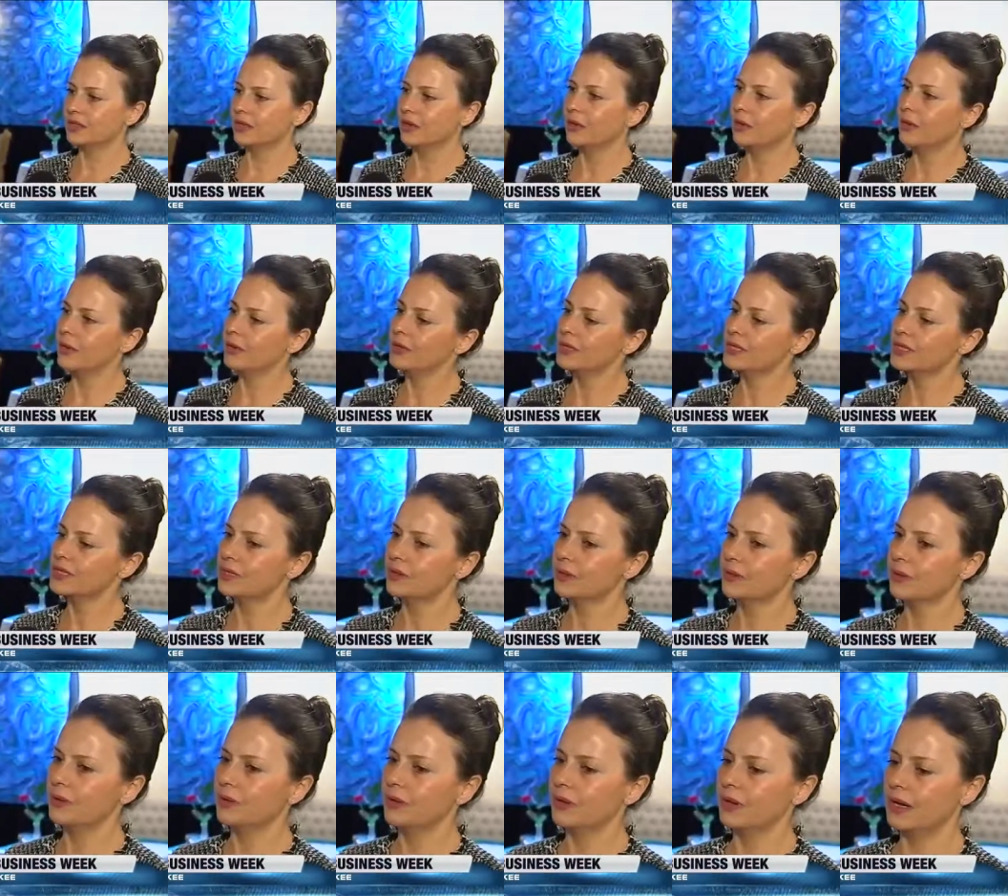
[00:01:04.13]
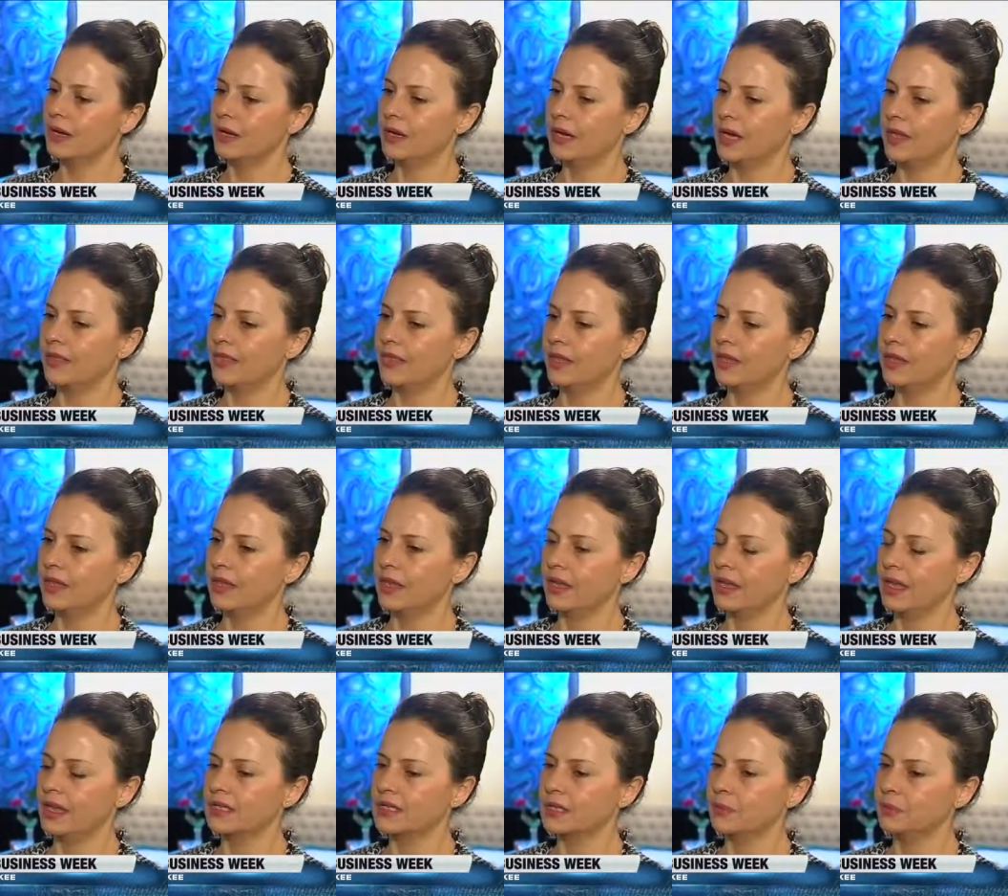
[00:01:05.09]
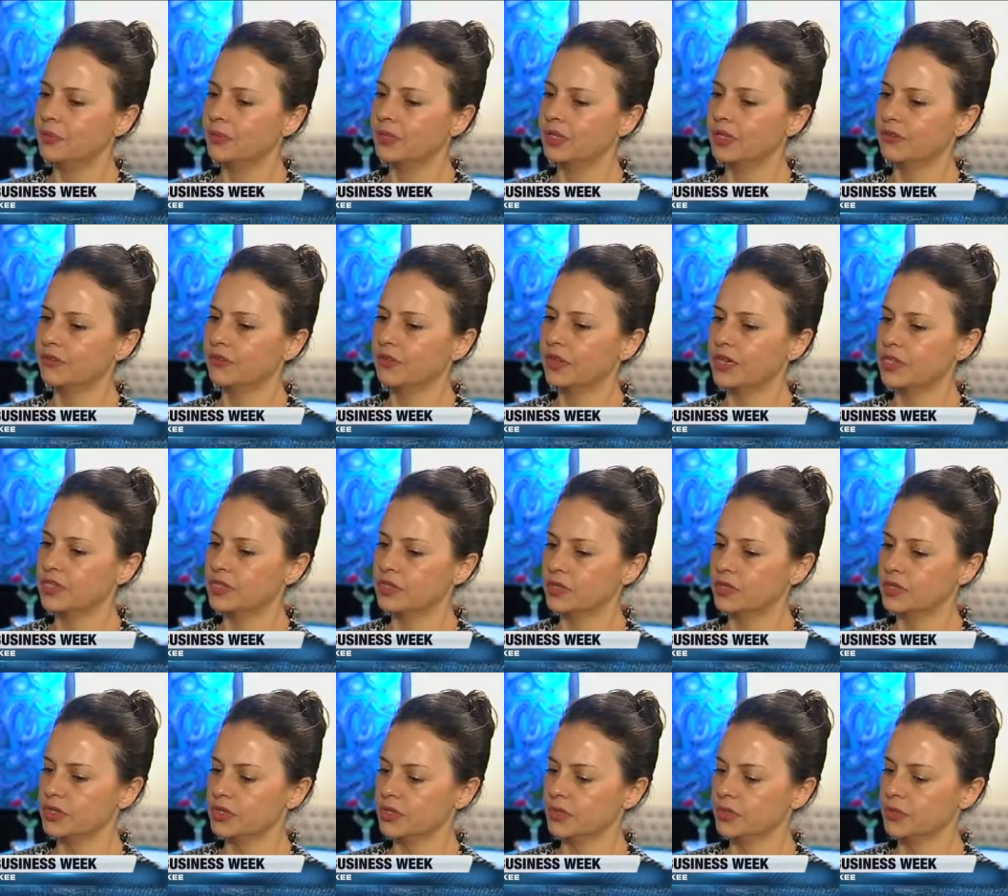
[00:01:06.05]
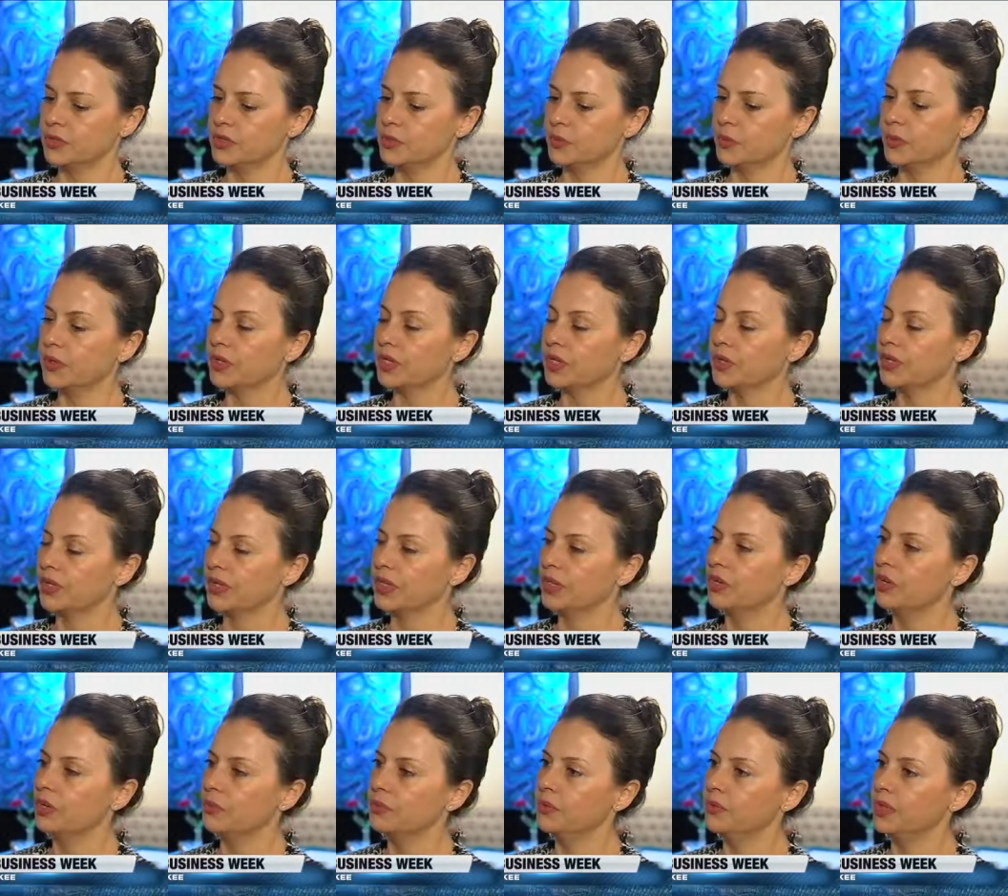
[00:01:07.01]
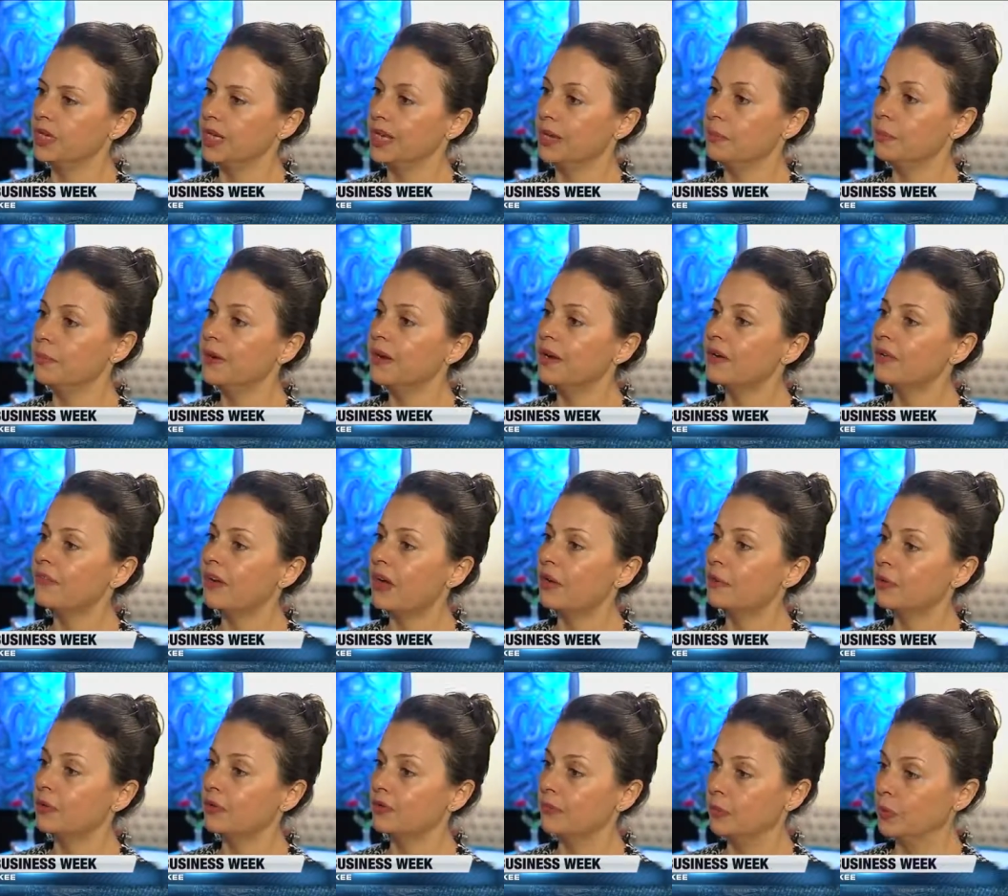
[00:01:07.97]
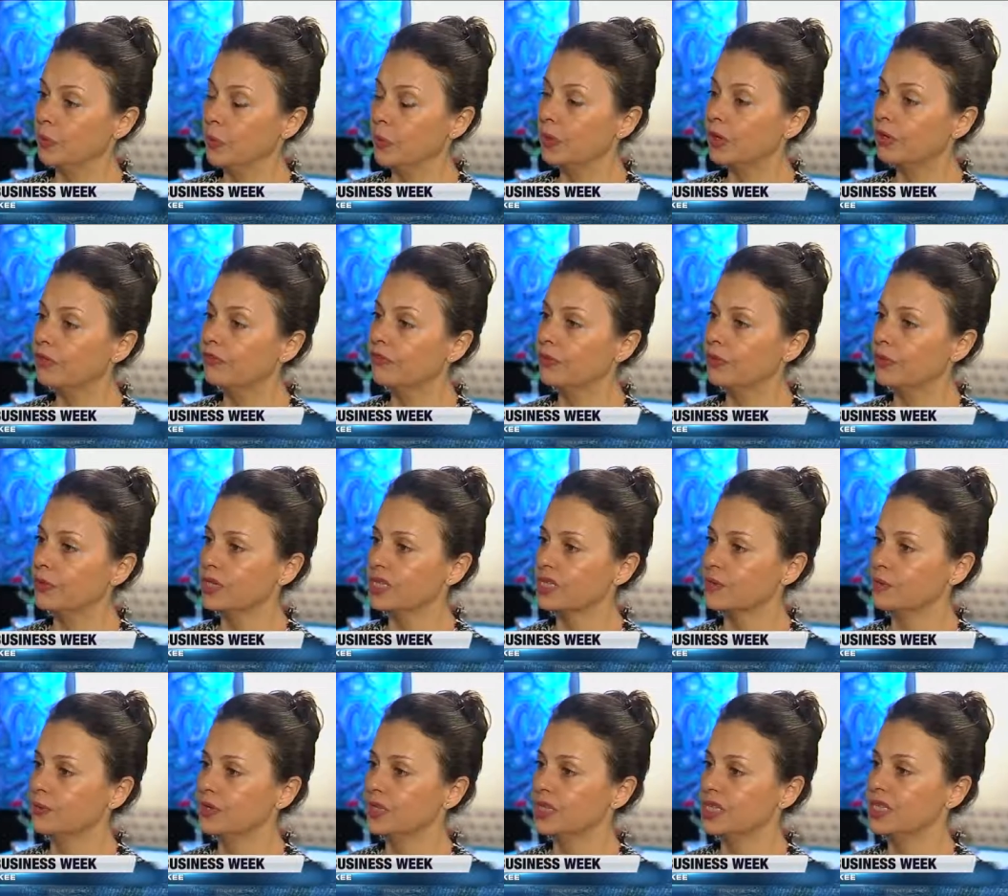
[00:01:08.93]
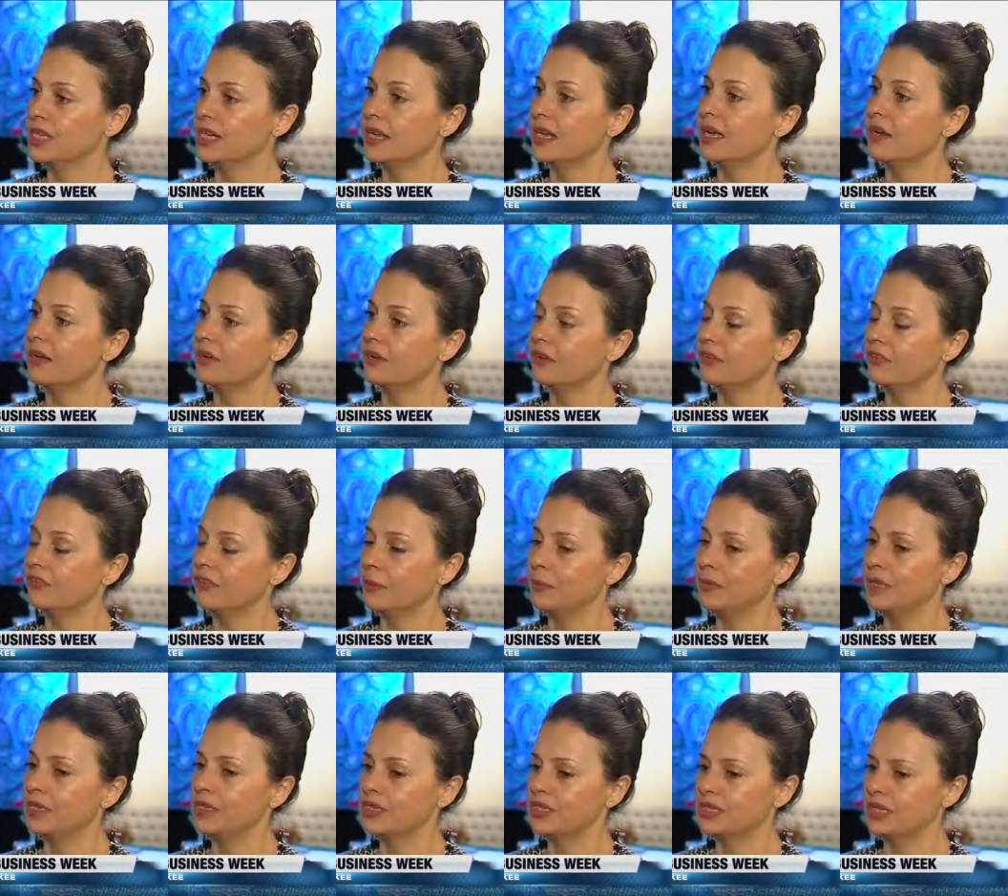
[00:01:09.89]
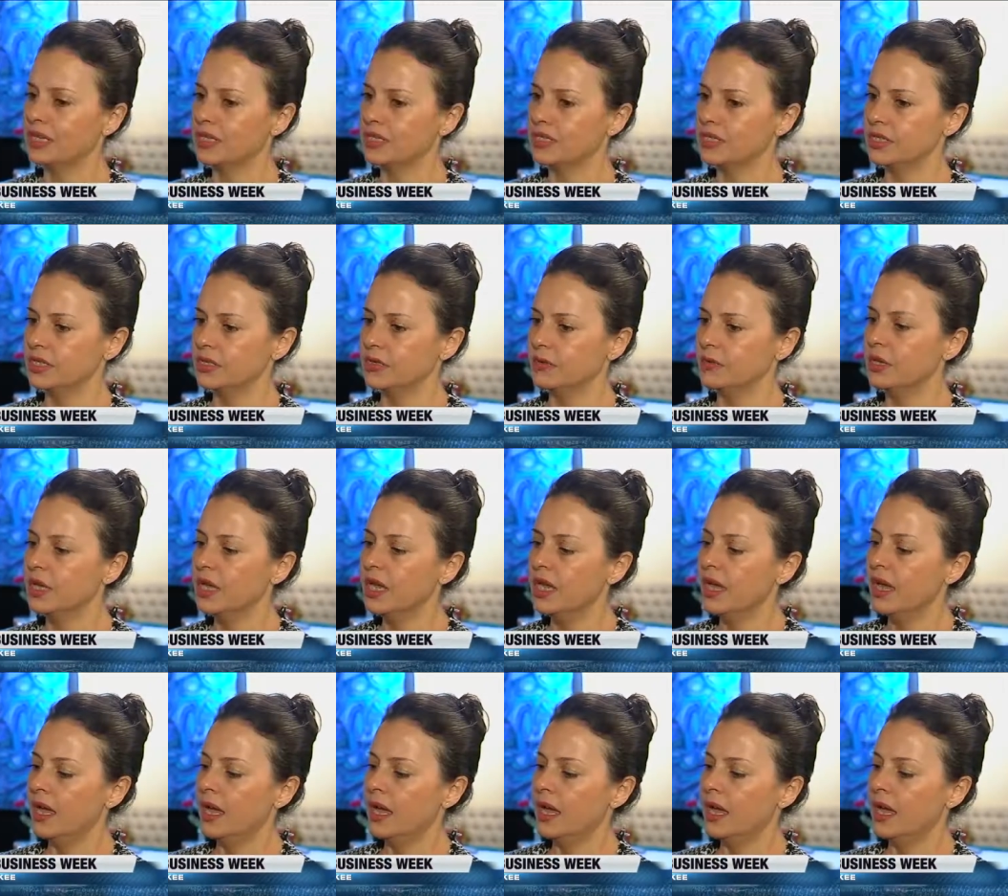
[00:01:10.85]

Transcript: you know, also I think it's important for us to to support the, the community. Part of our workforce, Bridget, I don't know if I mentioned that to you.